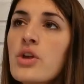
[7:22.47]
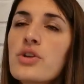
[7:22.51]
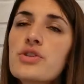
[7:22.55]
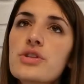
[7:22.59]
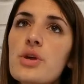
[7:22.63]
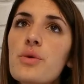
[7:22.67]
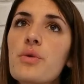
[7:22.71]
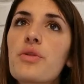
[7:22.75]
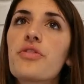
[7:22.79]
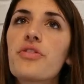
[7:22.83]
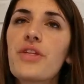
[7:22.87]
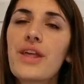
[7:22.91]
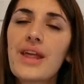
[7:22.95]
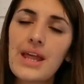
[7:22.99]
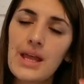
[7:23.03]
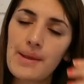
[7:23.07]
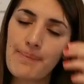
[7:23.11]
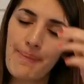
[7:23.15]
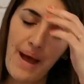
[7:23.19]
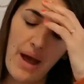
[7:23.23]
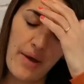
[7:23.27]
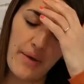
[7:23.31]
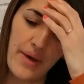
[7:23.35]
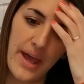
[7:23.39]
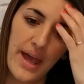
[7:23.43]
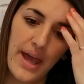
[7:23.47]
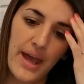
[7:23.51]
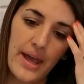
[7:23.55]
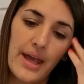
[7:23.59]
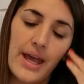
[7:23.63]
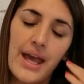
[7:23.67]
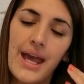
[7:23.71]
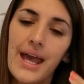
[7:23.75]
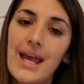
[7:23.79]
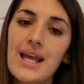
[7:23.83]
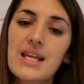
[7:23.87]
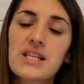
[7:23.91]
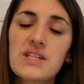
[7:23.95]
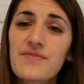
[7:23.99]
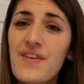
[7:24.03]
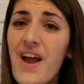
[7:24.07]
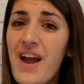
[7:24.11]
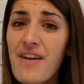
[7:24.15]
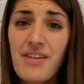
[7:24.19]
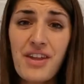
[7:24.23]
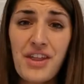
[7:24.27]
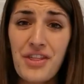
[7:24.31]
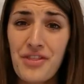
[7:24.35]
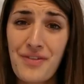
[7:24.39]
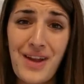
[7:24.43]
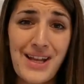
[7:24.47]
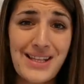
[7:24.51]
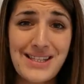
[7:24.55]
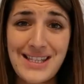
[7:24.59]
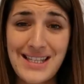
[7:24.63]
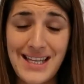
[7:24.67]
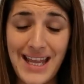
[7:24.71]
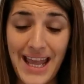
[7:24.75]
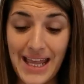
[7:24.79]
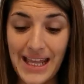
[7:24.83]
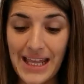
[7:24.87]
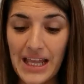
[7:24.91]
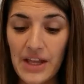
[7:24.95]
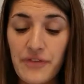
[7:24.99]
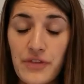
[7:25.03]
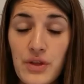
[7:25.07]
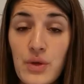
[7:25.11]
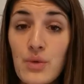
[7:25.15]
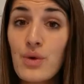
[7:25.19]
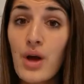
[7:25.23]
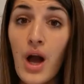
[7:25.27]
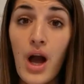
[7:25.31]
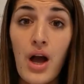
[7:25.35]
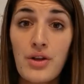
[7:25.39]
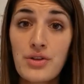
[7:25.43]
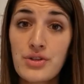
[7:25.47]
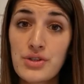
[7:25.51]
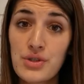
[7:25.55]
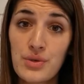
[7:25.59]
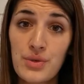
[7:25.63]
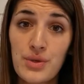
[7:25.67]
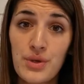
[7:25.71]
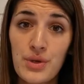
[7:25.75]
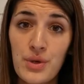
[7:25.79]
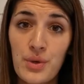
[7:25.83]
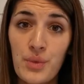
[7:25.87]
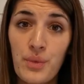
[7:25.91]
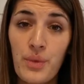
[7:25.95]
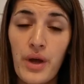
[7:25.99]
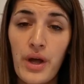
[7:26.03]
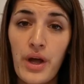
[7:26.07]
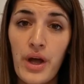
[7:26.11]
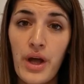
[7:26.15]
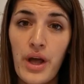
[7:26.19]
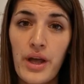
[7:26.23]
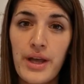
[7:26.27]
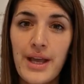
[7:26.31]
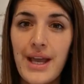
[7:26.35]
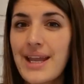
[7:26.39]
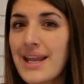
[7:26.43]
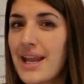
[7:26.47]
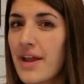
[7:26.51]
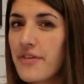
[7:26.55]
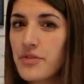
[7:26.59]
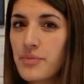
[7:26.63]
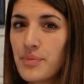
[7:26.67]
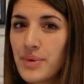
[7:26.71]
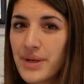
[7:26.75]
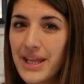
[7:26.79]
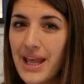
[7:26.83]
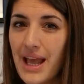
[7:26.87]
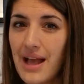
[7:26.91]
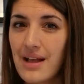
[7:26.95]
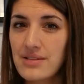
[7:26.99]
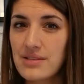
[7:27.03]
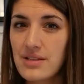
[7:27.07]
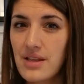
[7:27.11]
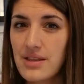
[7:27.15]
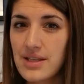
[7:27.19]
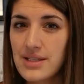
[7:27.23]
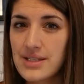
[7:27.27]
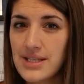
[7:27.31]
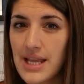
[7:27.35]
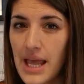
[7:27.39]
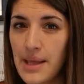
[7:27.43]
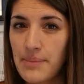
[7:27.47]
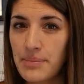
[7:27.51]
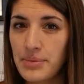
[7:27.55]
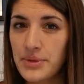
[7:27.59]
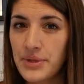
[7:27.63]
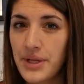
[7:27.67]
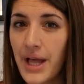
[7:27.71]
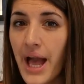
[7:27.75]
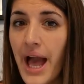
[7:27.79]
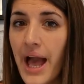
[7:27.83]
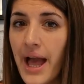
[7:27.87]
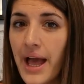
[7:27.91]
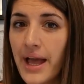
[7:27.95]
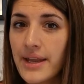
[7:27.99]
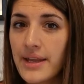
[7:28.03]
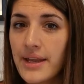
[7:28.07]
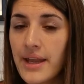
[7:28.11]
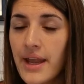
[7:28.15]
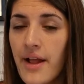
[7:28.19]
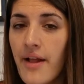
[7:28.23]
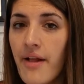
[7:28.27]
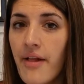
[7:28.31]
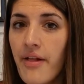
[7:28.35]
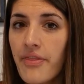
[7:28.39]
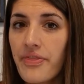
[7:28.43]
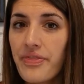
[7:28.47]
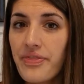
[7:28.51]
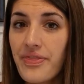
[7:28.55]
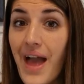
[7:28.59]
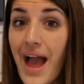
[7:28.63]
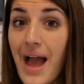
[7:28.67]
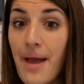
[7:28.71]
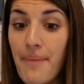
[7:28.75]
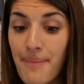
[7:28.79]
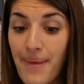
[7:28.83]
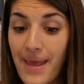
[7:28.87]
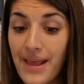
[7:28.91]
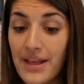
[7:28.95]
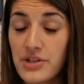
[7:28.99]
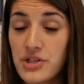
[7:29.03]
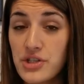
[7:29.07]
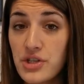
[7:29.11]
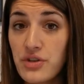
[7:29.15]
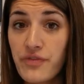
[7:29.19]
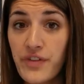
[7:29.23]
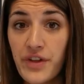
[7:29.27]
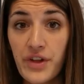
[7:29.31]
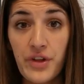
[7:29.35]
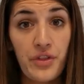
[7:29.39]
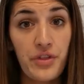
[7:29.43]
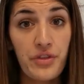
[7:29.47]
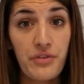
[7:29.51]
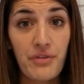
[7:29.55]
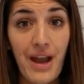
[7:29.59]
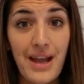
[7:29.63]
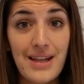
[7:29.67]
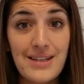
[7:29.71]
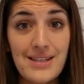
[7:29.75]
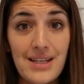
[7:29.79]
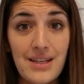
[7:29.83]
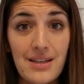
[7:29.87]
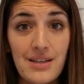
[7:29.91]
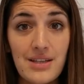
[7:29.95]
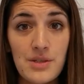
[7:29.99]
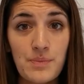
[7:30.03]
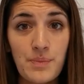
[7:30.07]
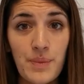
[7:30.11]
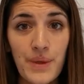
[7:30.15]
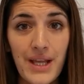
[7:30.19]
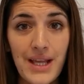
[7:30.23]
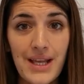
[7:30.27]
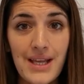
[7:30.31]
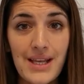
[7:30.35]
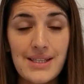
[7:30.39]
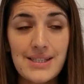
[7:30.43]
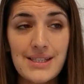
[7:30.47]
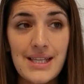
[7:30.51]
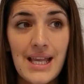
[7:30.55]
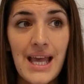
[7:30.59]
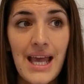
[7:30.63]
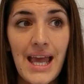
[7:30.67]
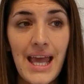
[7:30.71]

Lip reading: So think about it. It's very threatening if you can't do your work and everybody else on the table can. That makes you feel threatened because